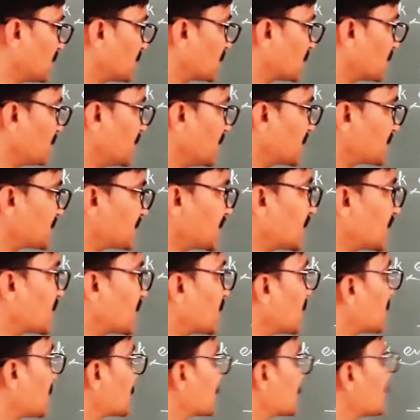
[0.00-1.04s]
the basic
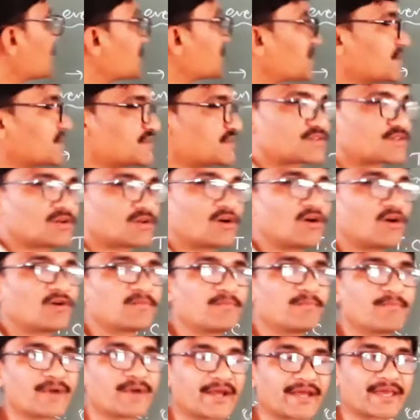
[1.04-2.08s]
assumptions
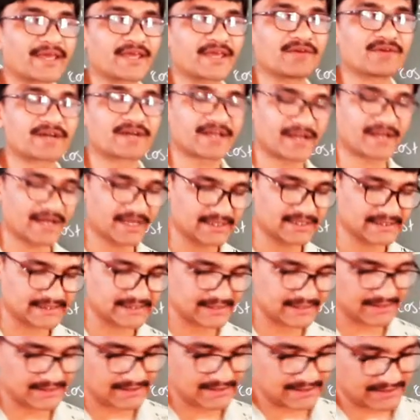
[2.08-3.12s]
of break-even
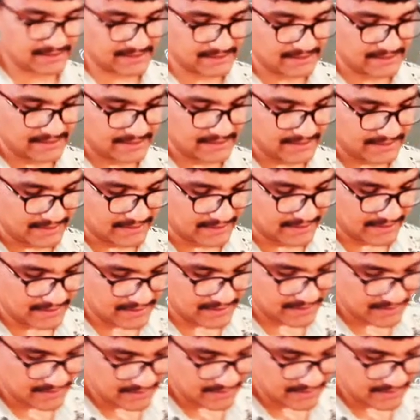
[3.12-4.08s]
analysis, right?